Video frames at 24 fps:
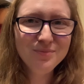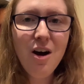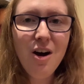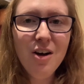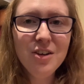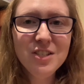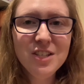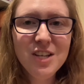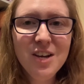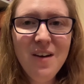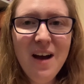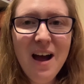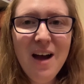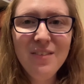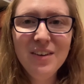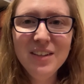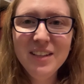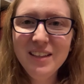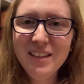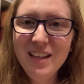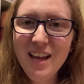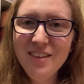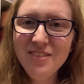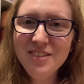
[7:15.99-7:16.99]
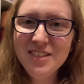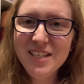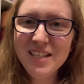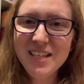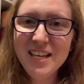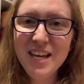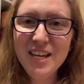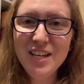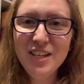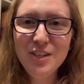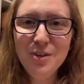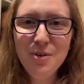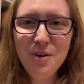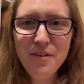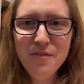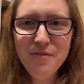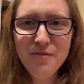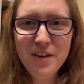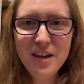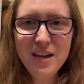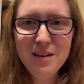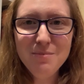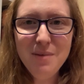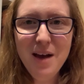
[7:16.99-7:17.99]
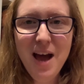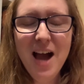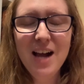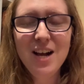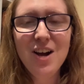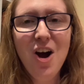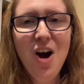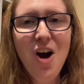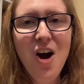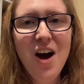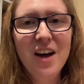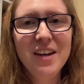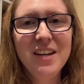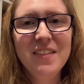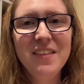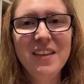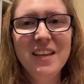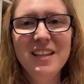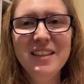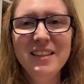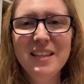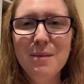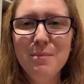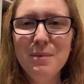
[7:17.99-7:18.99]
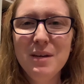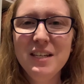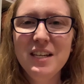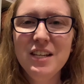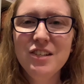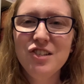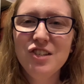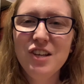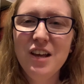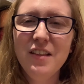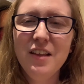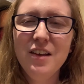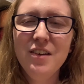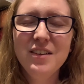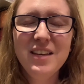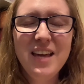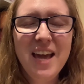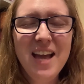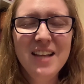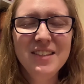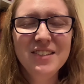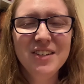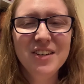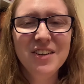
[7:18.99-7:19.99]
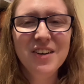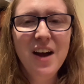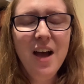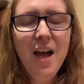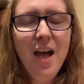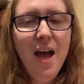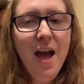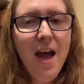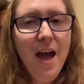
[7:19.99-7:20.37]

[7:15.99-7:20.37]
Also, I would love to get your feedback on the limoncello candle.